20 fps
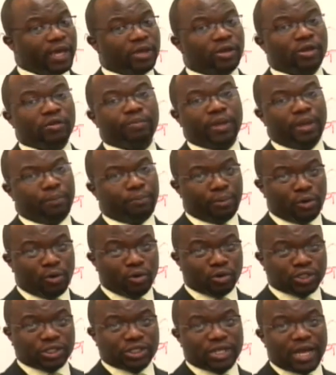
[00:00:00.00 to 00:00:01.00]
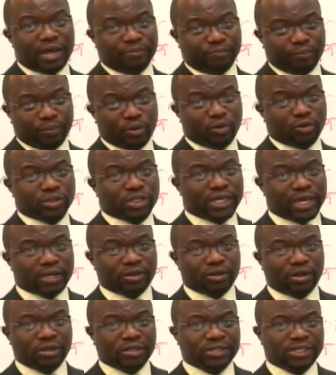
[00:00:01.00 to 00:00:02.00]
could be push and pull
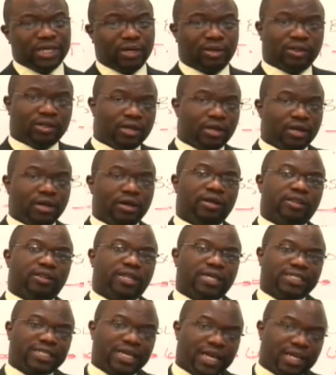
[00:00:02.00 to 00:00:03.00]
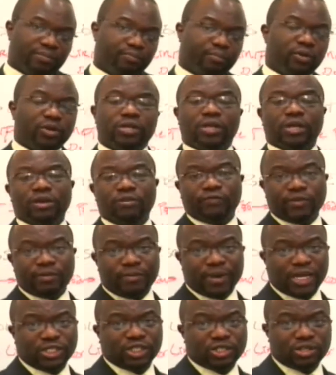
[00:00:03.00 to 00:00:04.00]
technologies, such as putting the
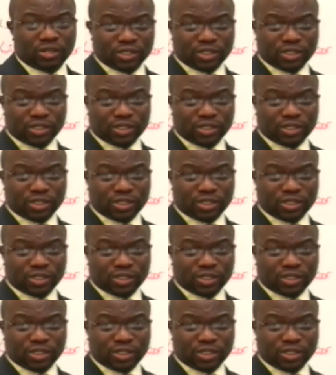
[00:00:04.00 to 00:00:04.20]
information onto